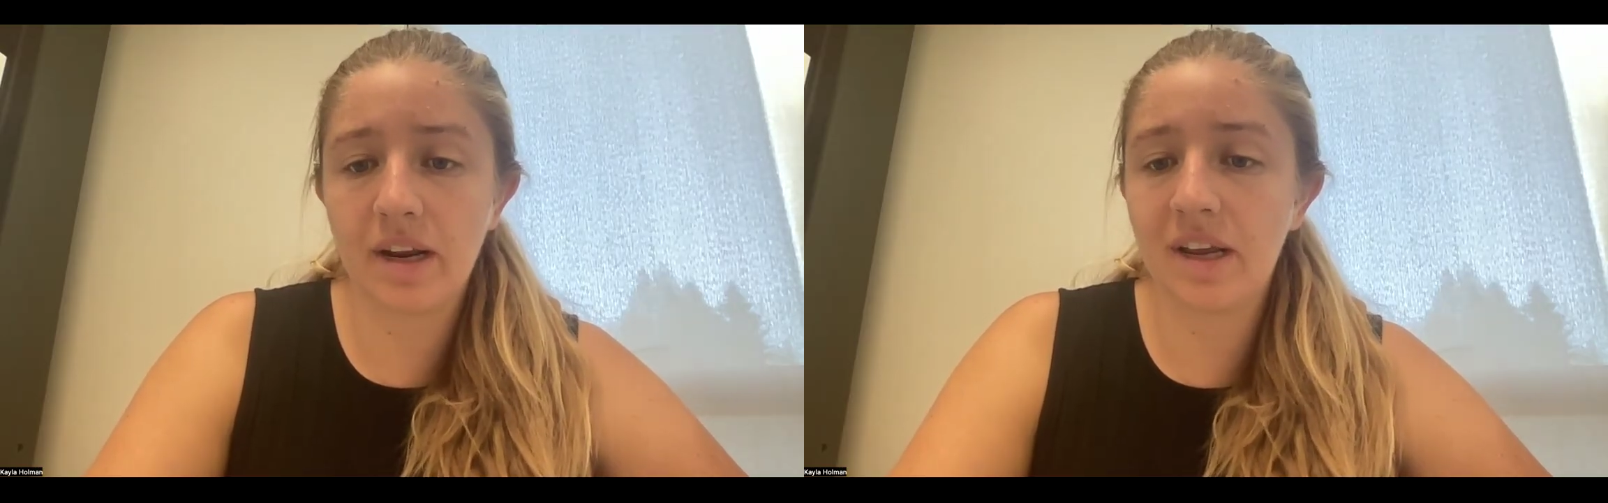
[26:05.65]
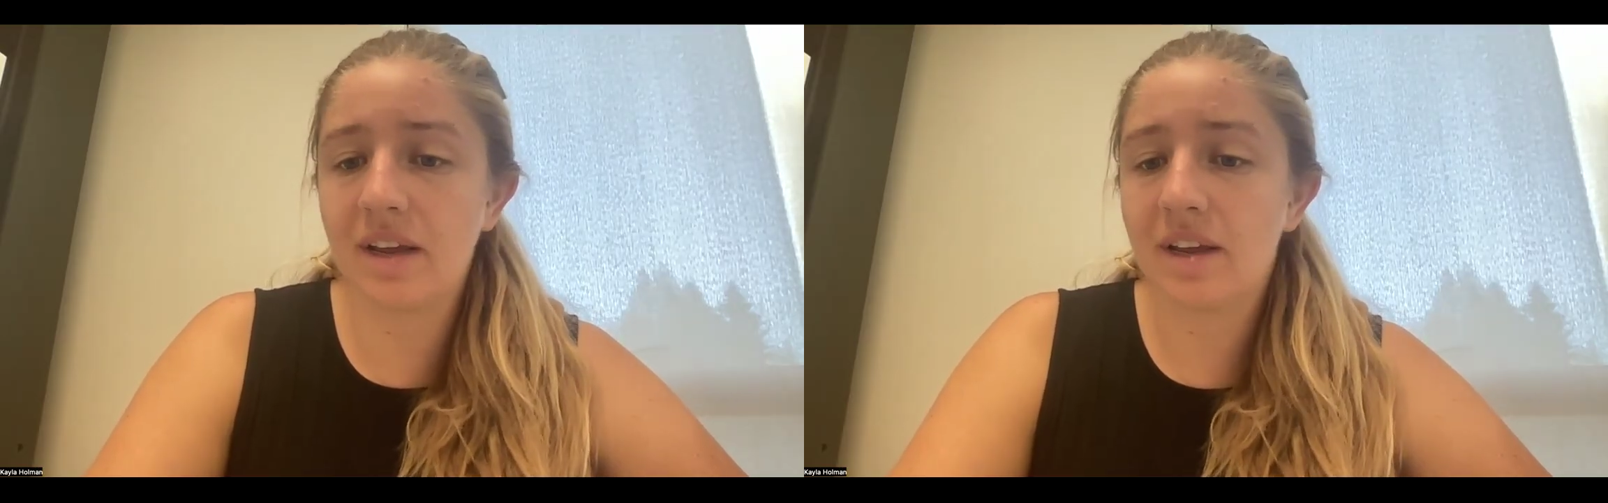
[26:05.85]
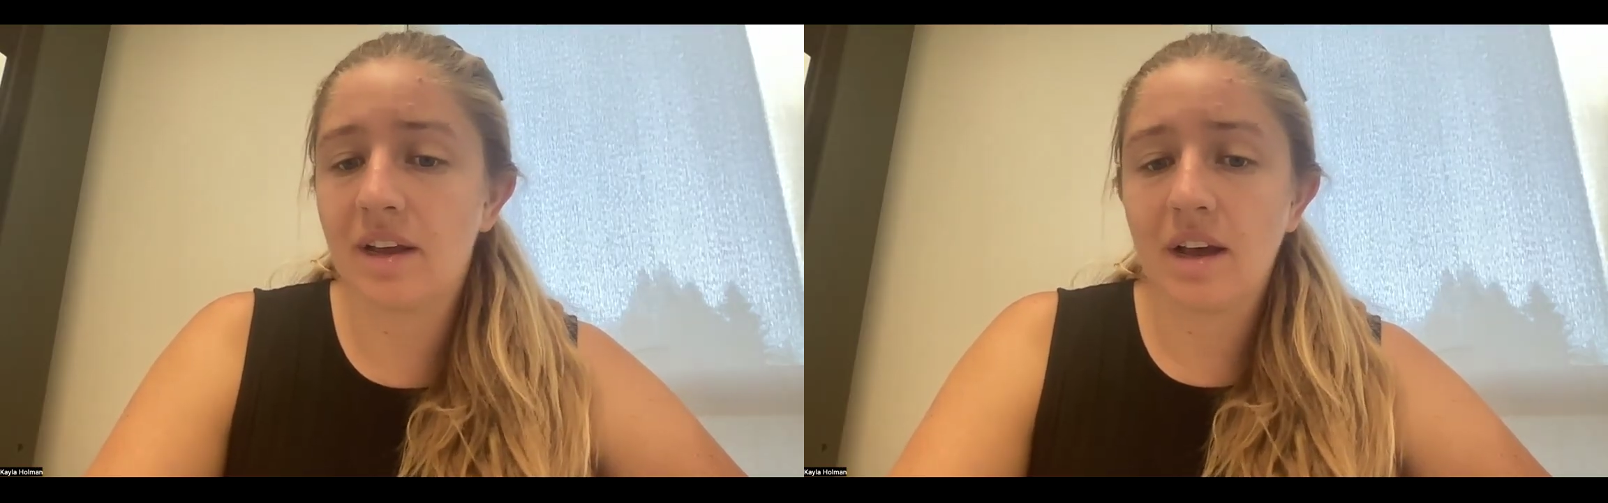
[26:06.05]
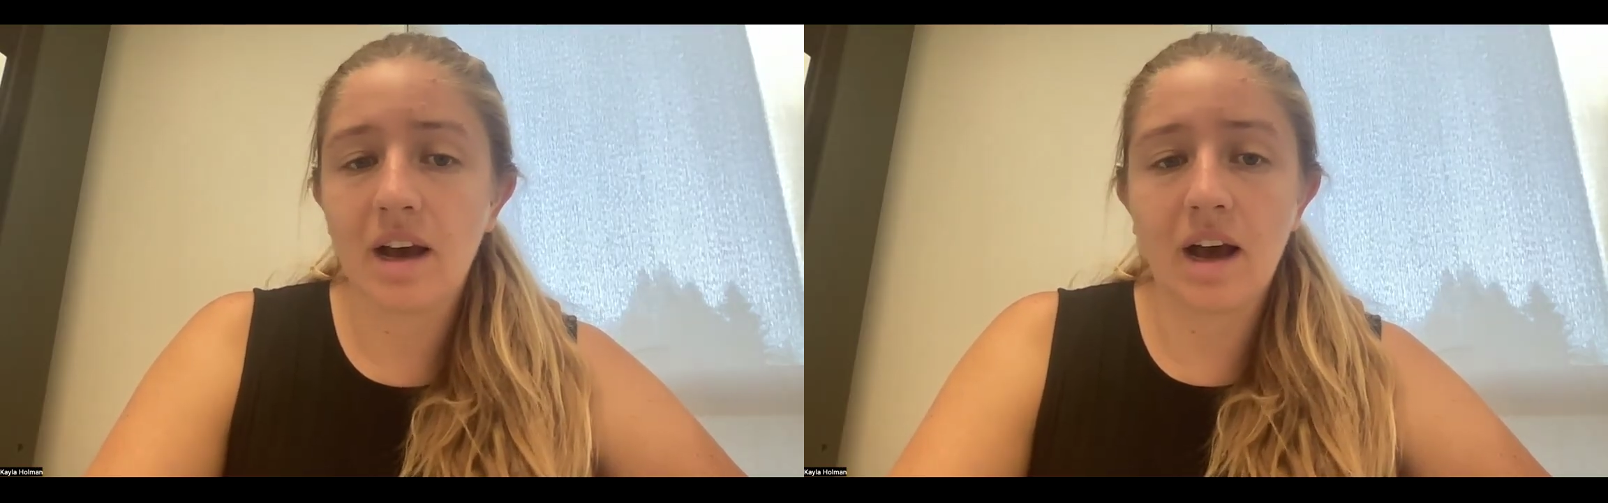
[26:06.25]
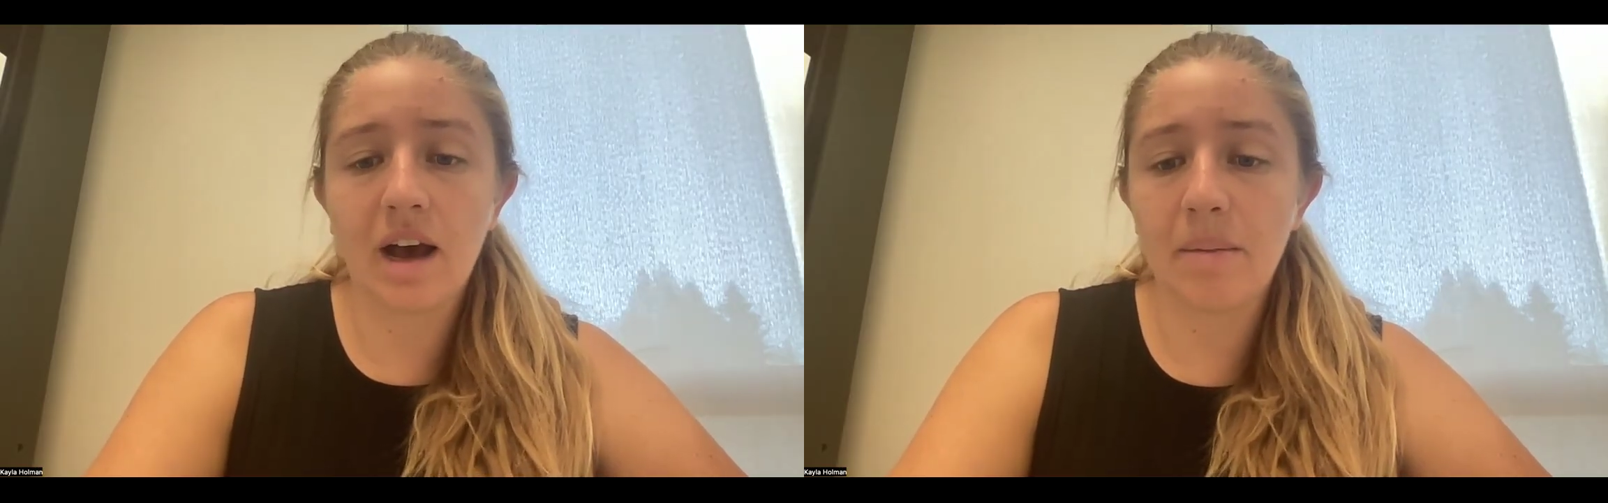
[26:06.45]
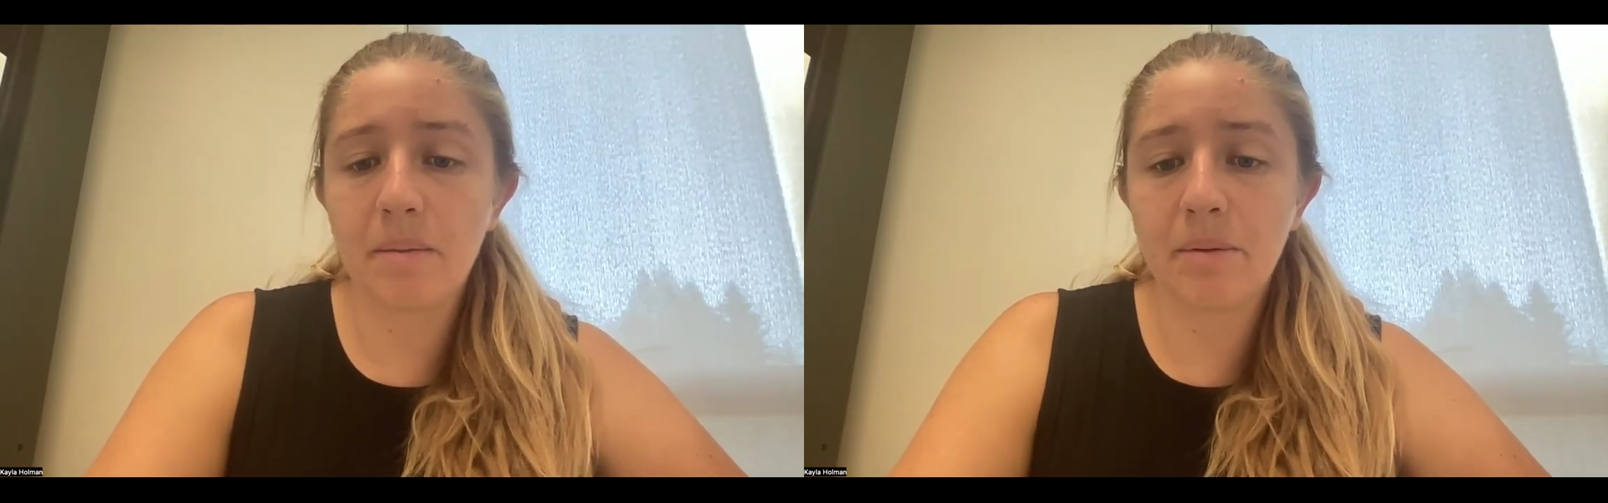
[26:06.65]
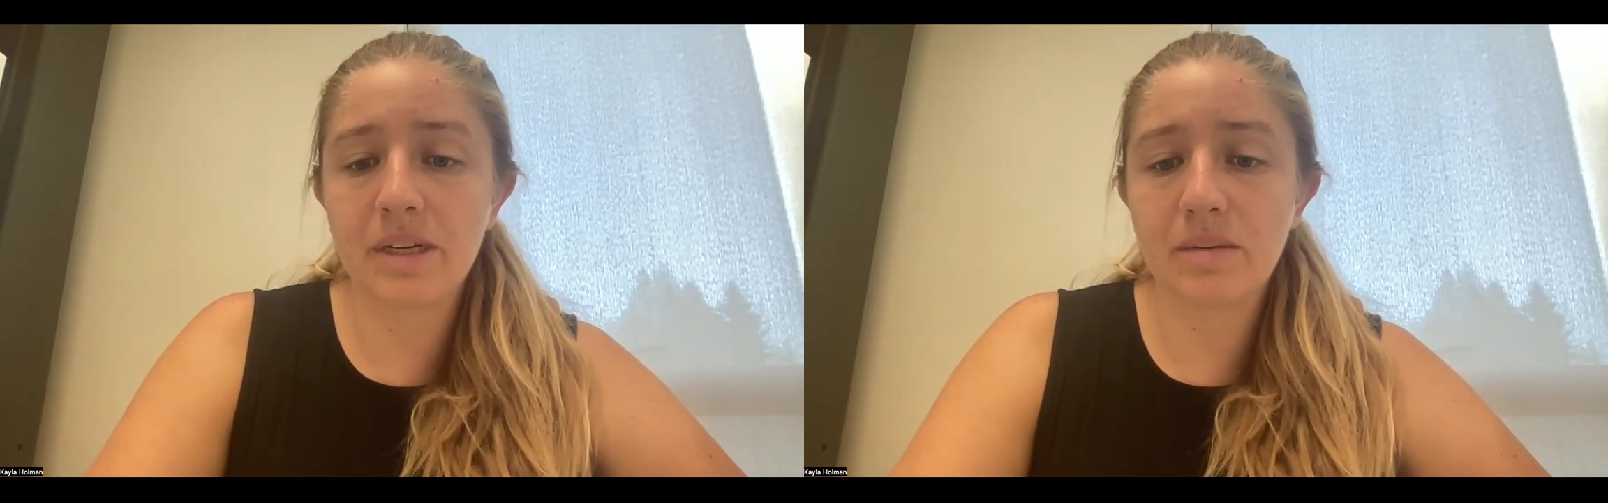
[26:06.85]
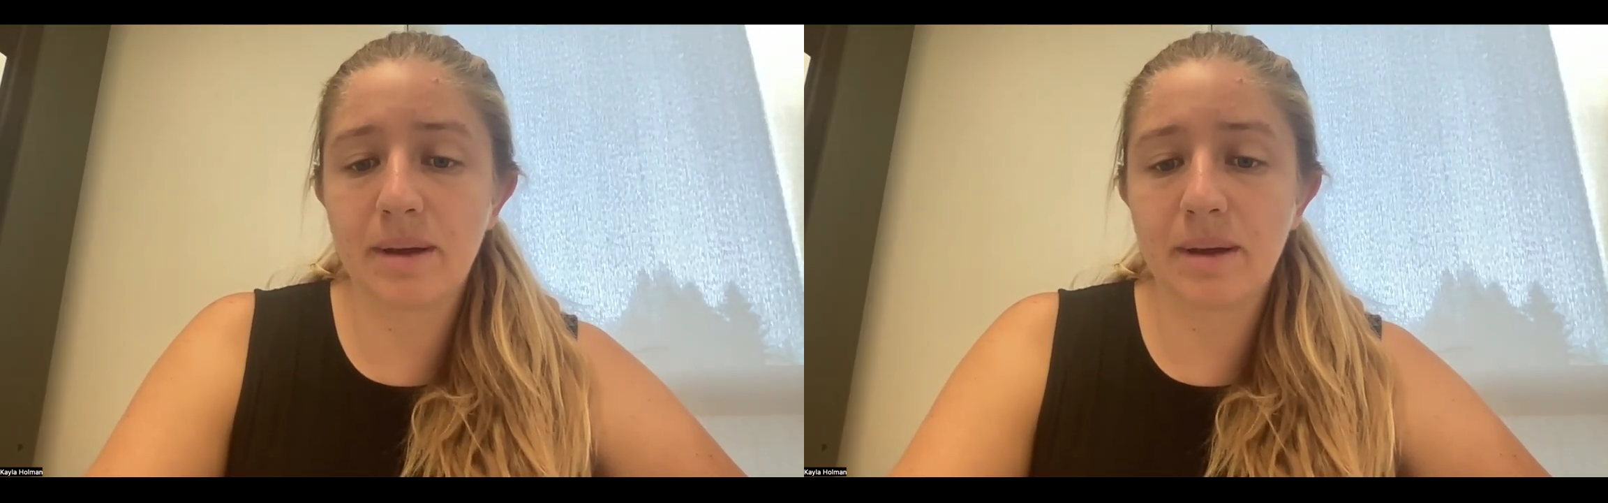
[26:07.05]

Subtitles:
it, but is